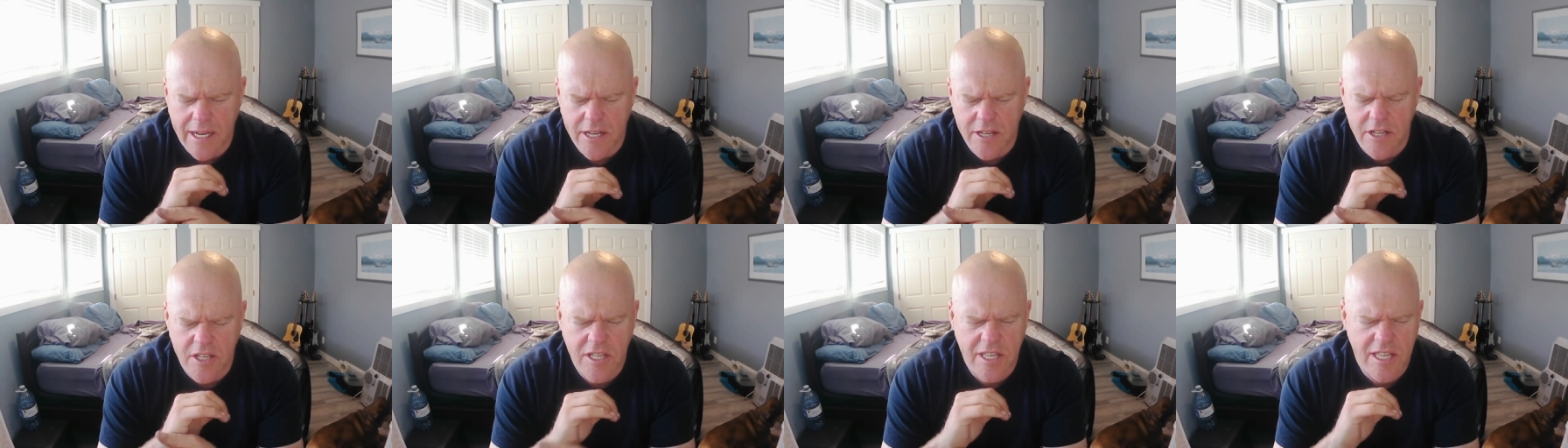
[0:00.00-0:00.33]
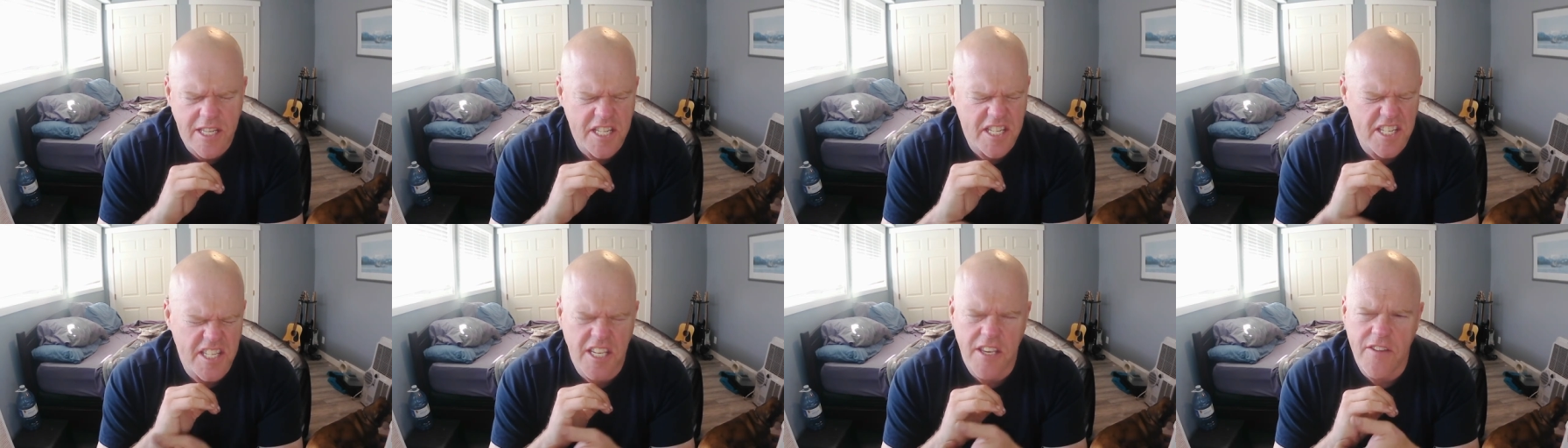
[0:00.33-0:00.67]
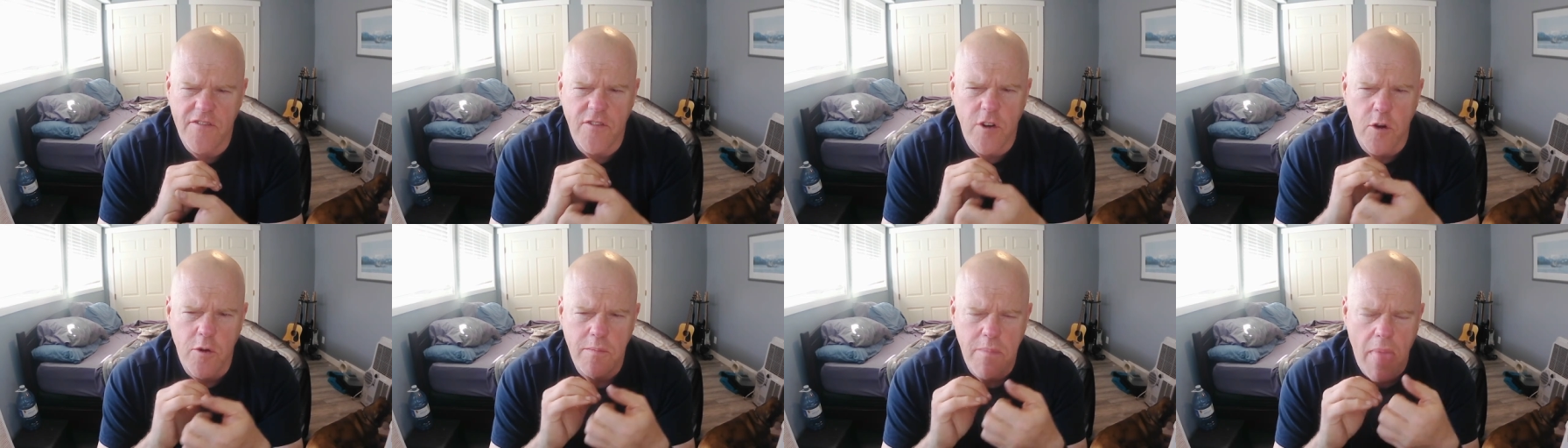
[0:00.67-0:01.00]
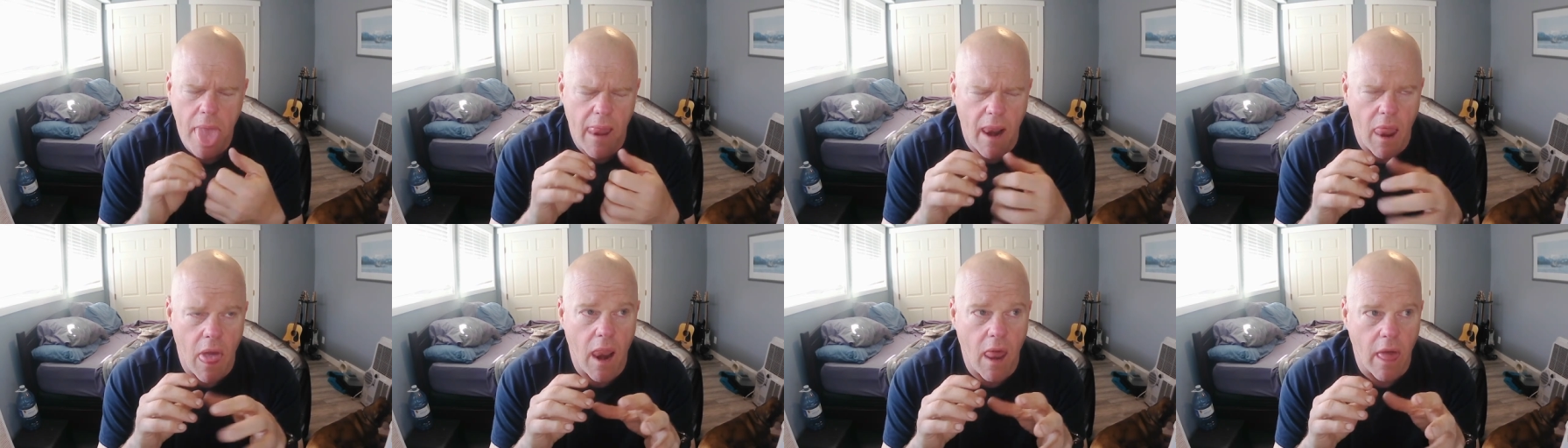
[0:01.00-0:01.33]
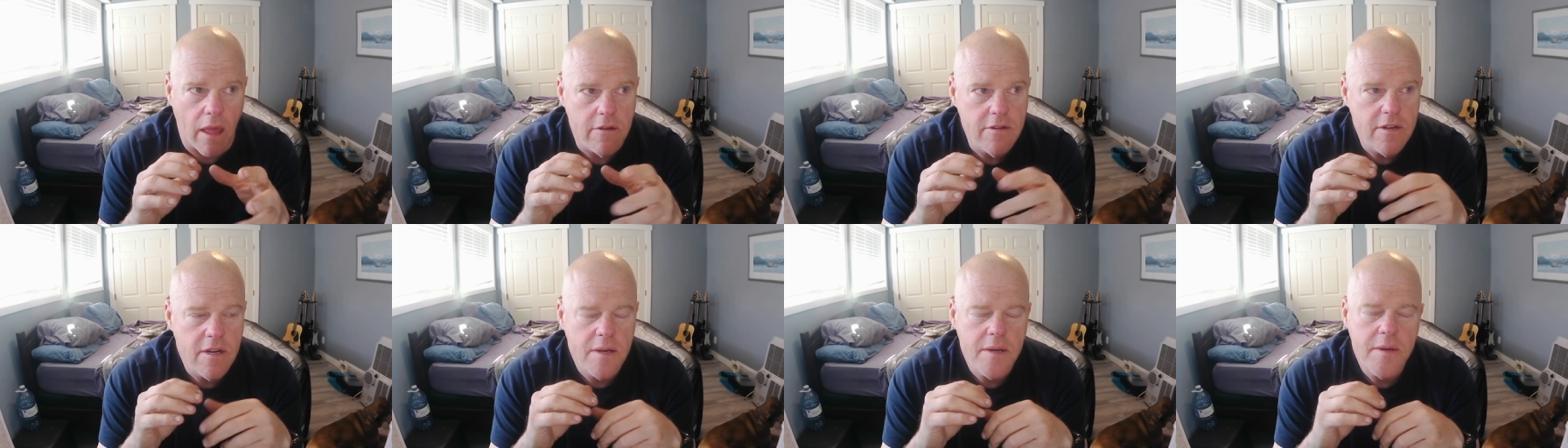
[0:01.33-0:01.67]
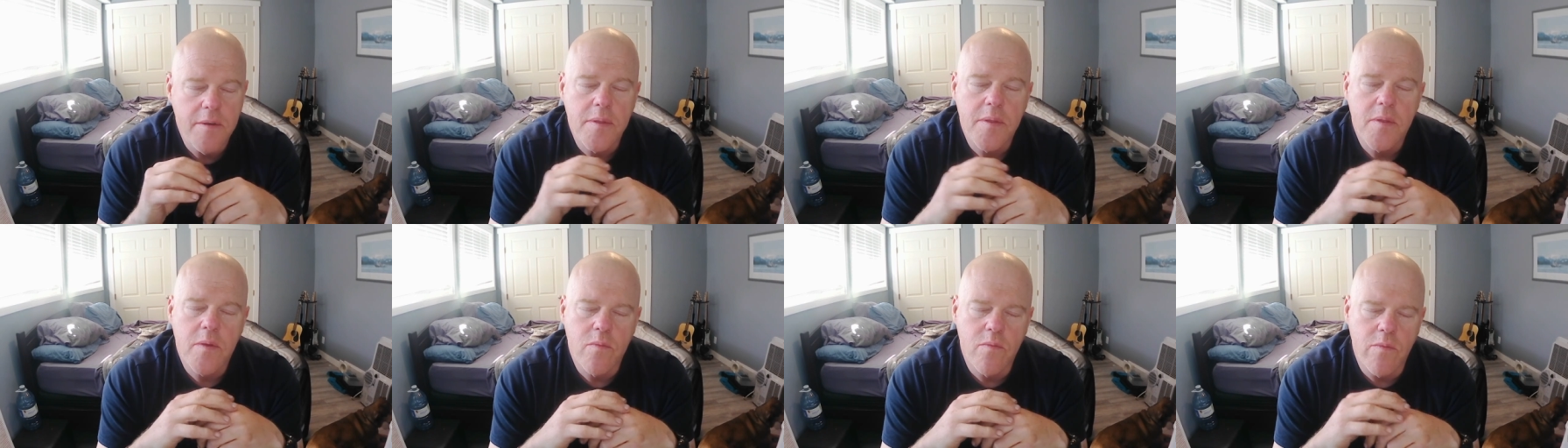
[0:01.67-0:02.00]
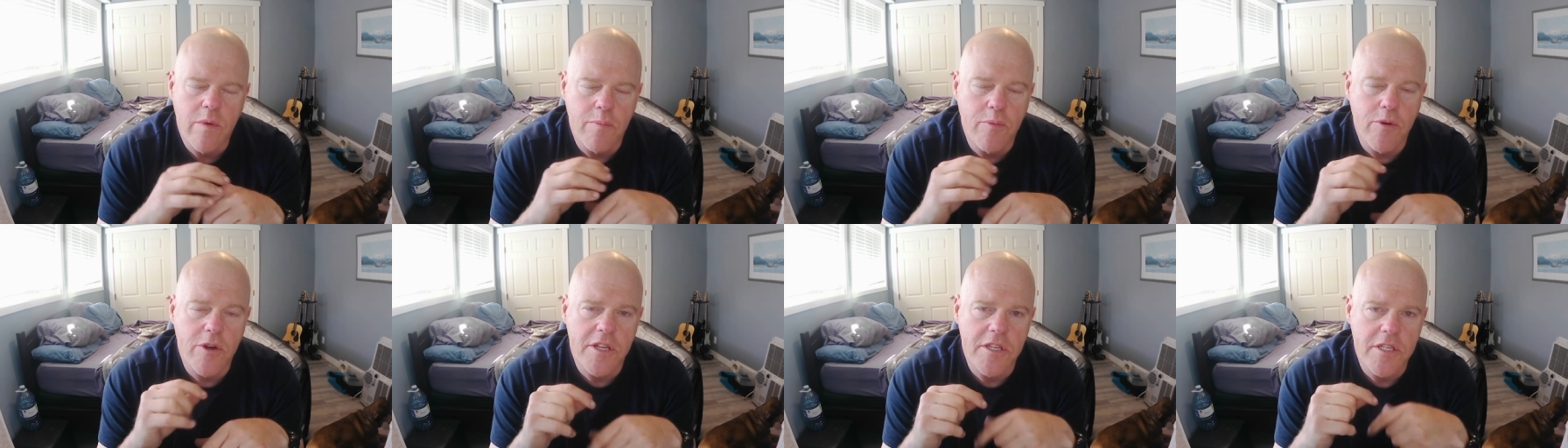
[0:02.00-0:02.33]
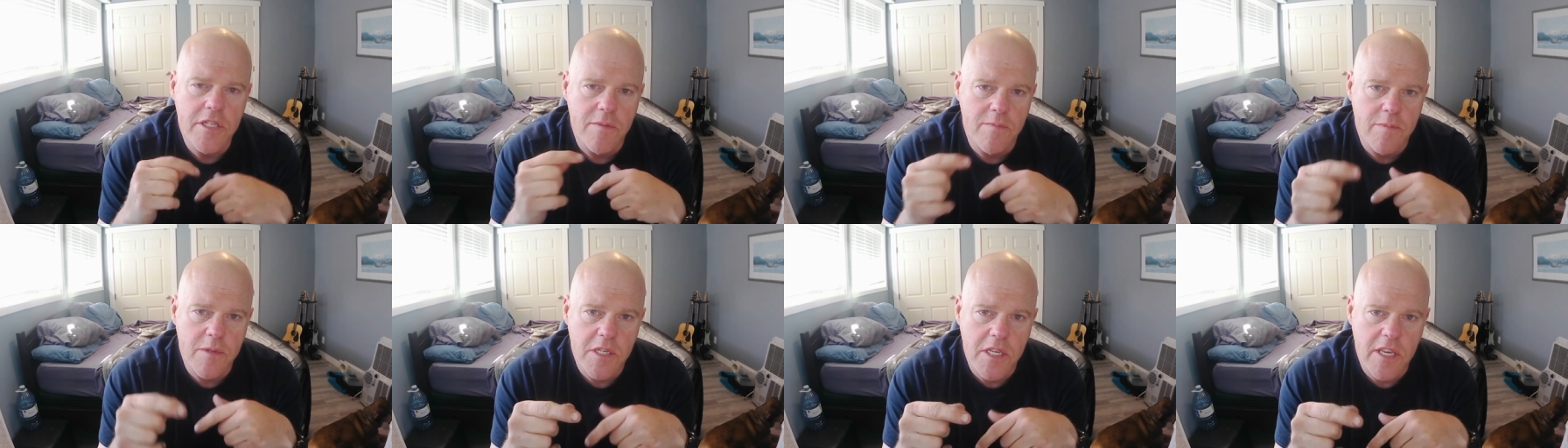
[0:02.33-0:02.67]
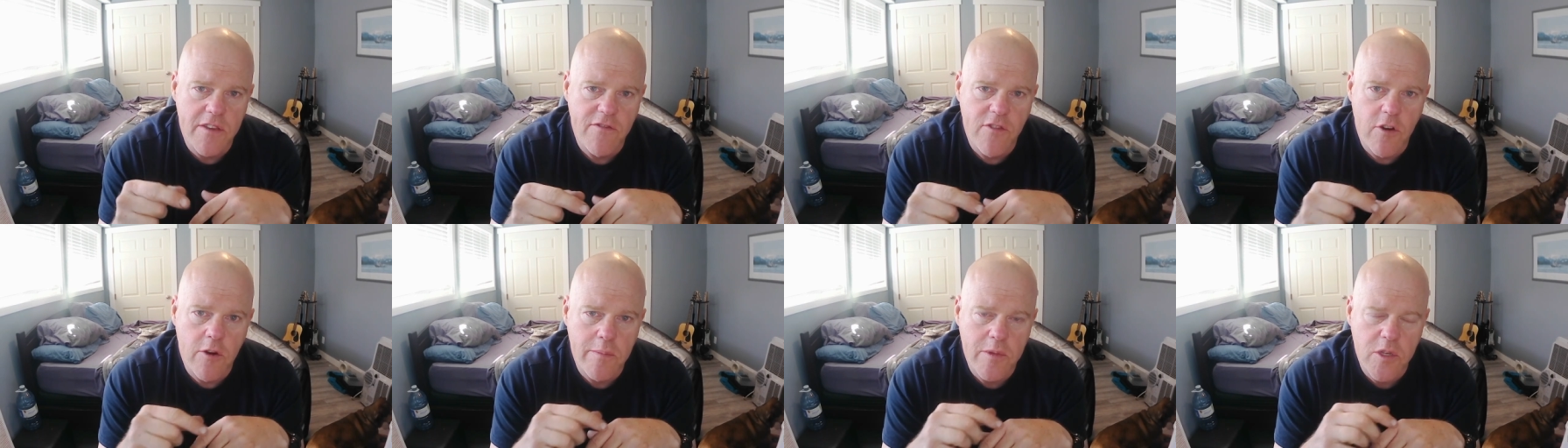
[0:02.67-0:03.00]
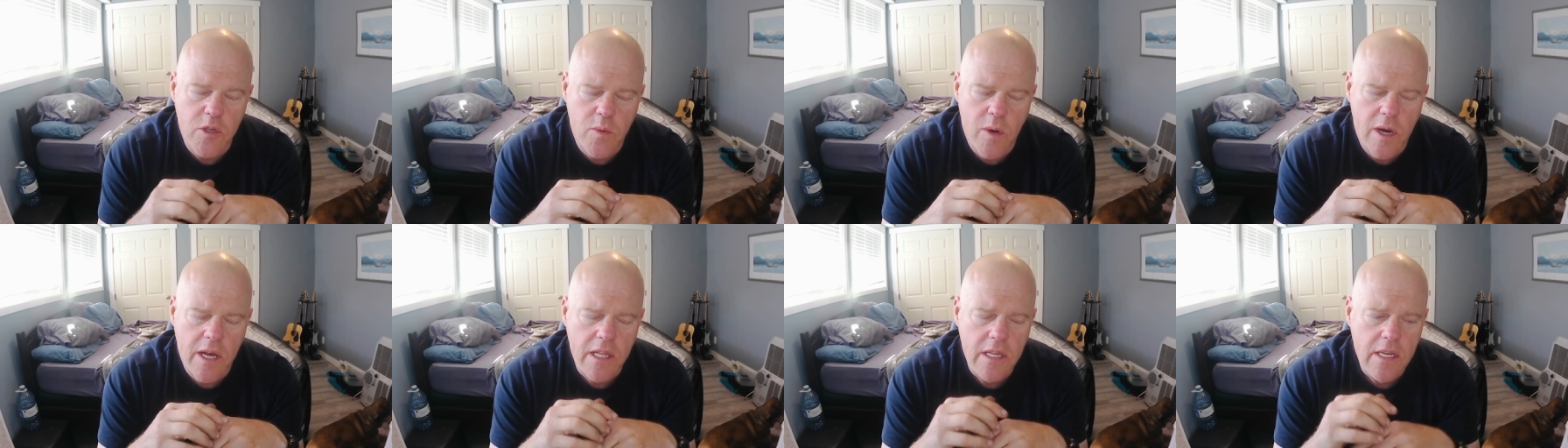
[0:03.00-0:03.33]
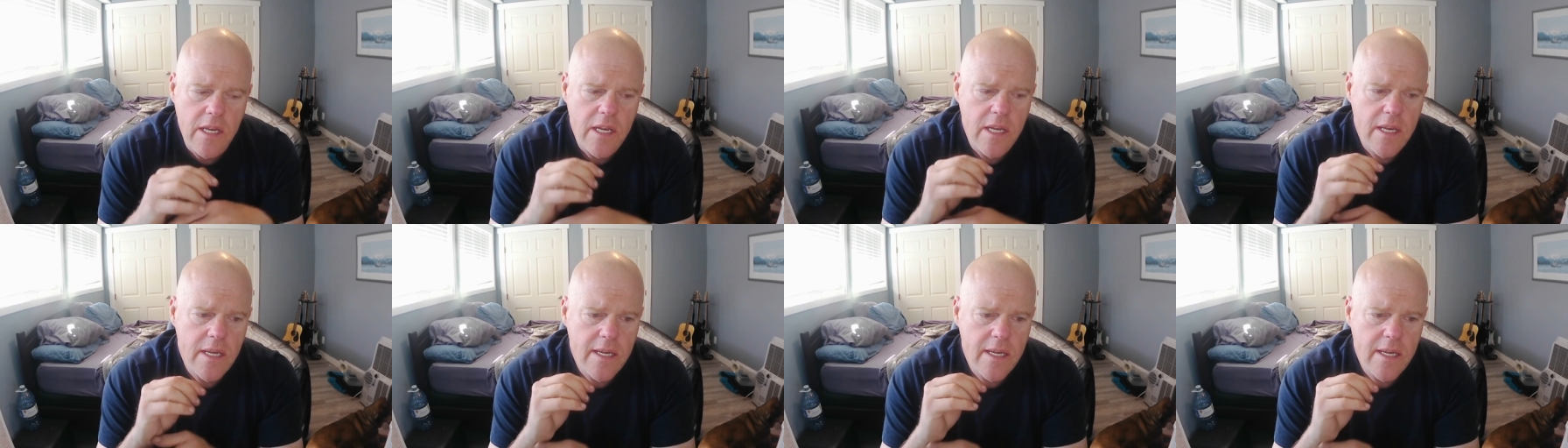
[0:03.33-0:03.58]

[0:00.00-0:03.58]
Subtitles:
seafoam. We put in some seafoam as well.